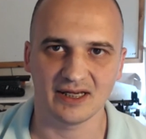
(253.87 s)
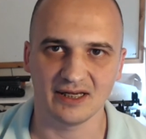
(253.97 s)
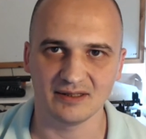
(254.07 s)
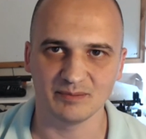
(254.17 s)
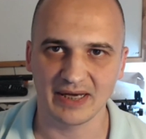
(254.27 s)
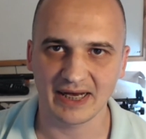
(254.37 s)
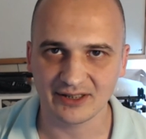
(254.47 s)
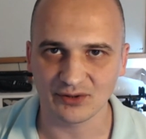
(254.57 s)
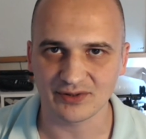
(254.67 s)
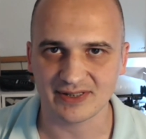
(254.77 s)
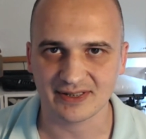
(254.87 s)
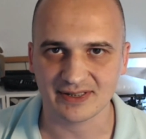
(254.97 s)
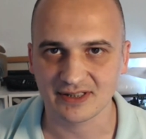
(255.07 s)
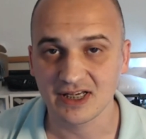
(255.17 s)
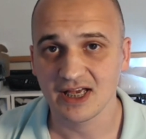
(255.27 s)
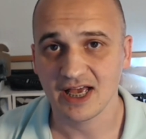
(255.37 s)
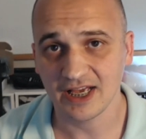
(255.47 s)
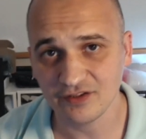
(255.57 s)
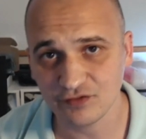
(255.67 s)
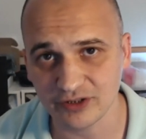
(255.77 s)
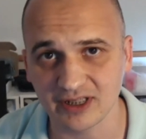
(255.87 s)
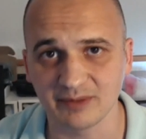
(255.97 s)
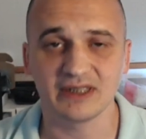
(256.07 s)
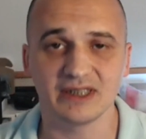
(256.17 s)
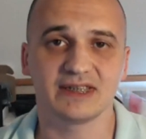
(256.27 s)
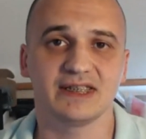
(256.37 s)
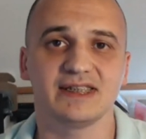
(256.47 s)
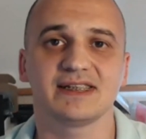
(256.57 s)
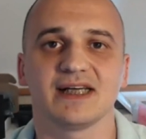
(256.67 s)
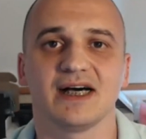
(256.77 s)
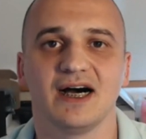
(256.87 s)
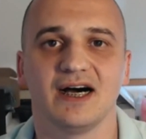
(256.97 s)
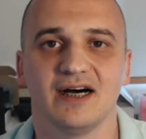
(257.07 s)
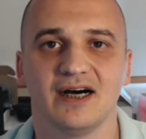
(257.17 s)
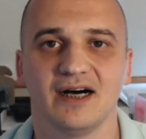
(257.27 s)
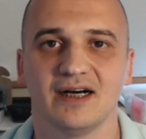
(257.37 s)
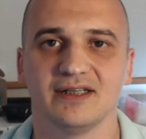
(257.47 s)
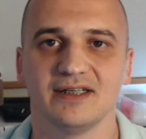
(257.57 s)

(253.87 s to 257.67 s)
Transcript: and backdoors and vulnerabilities are